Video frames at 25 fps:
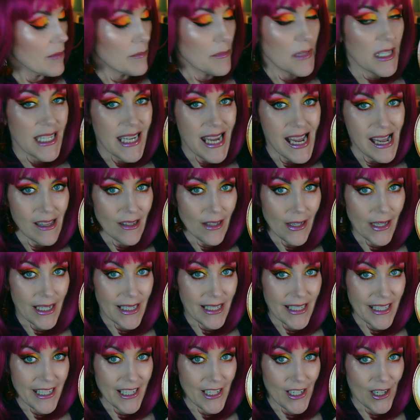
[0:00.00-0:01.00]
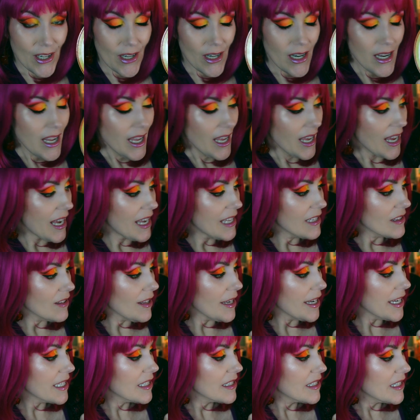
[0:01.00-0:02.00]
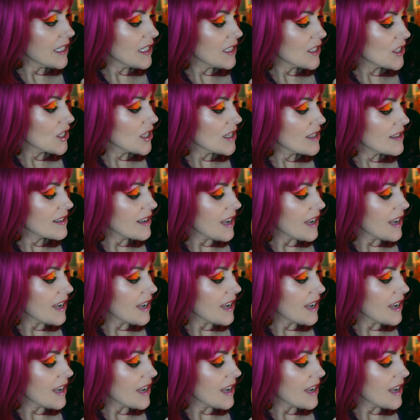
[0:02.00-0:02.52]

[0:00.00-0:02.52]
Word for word: metallic in here. I like that she's